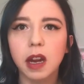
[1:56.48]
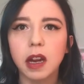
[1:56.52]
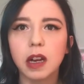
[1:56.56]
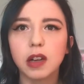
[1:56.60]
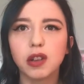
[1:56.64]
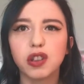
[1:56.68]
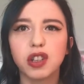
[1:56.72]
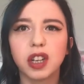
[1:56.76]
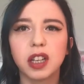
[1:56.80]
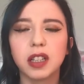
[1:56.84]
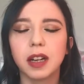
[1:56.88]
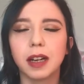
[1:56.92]
It
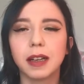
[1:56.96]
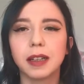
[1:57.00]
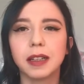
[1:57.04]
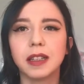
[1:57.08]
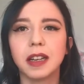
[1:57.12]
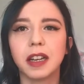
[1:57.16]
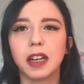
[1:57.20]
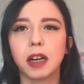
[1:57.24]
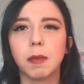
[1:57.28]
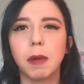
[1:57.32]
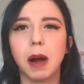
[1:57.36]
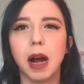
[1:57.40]
just tastes like a
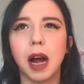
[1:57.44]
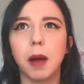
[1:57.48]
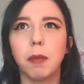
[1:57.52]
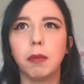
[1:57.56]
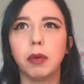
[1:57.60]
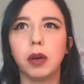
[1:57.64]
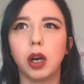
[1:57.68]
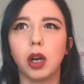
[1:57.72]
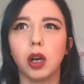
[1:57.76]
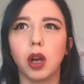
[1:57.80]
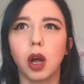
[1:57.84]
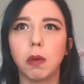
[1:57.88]
Snicker bar,
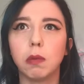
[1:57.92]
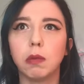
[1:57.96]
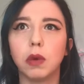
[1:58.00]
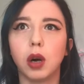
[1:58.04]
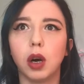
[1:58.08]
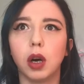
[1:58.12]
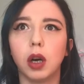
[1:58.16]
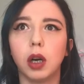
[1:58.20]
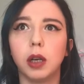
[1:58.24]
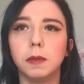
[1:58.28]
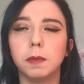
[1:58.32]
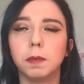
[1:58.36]
but a lot
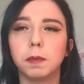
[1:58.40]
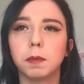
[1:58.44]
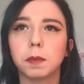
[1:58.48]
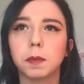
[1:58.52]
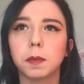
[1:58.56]
more